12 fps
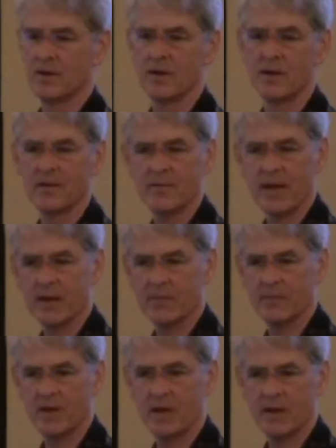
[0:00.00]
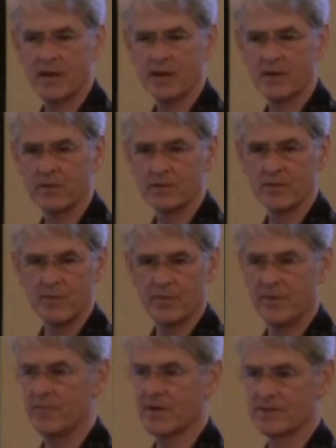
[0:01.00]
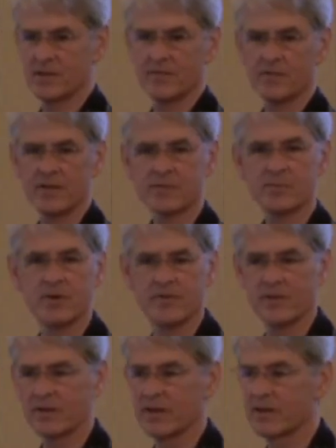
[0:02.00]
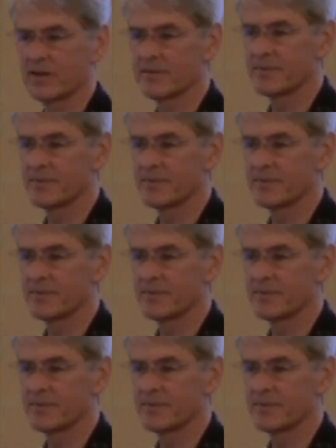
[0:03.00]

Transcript: uh, Madam, I could only repeat myself less perfectly.